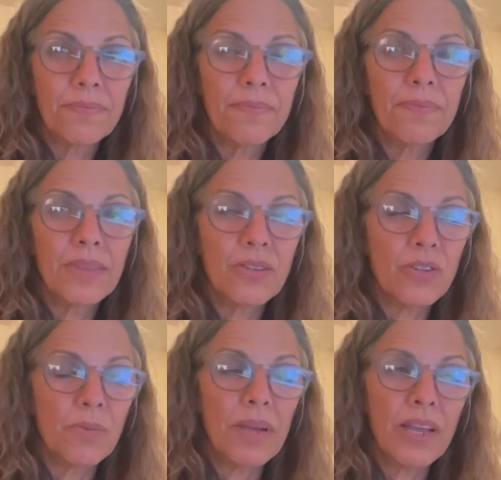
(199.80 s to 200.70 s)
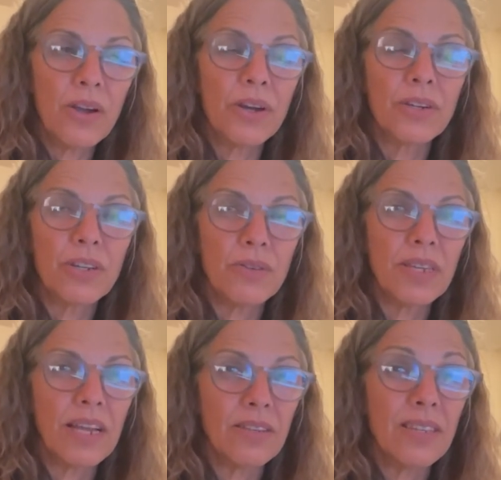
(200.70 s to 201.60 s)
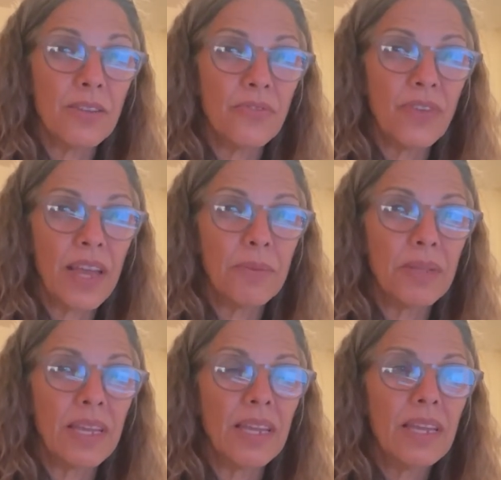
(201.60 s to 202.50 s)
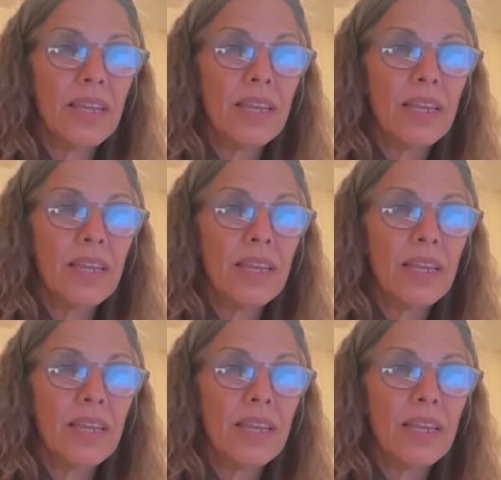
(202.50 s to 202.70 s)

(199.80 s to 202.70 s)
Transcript: And so my heart goes out to the family.